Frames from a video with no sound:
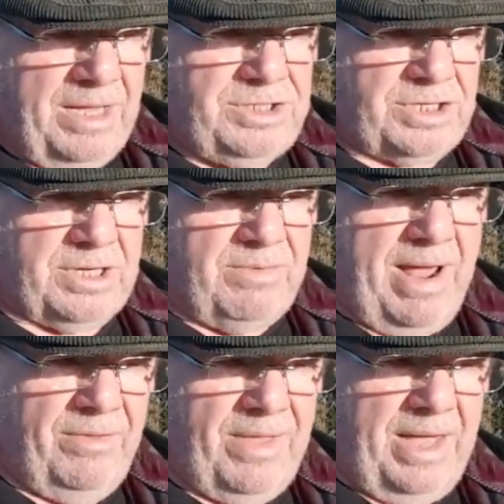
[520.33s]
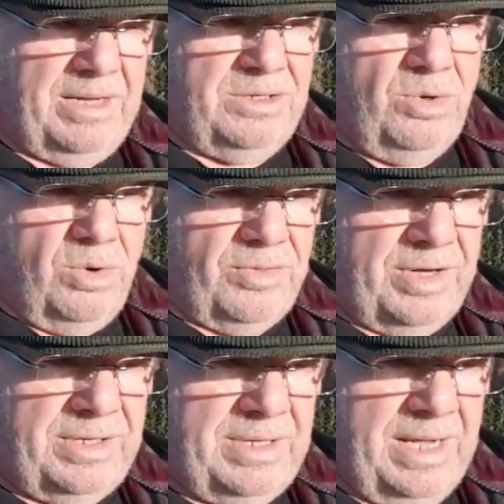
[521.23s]
just around that
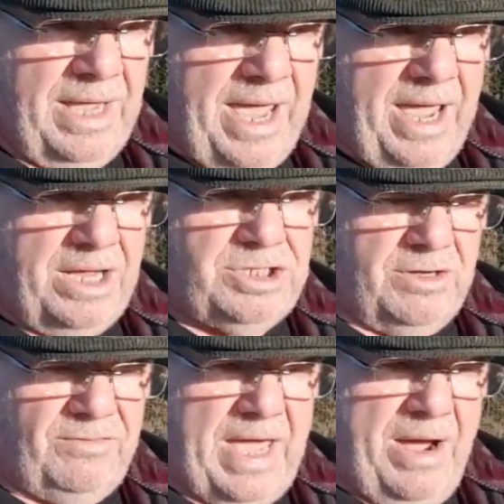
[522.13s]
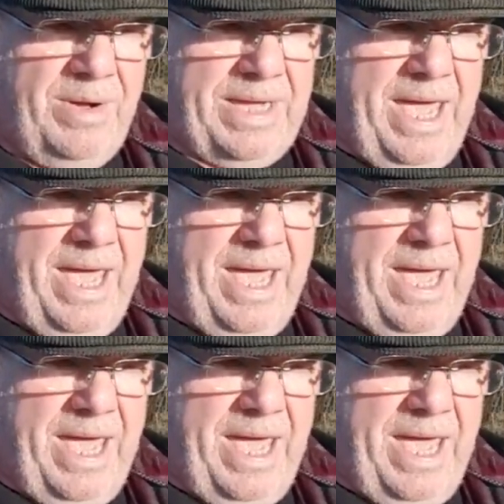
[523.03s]
northern edge of Gatwick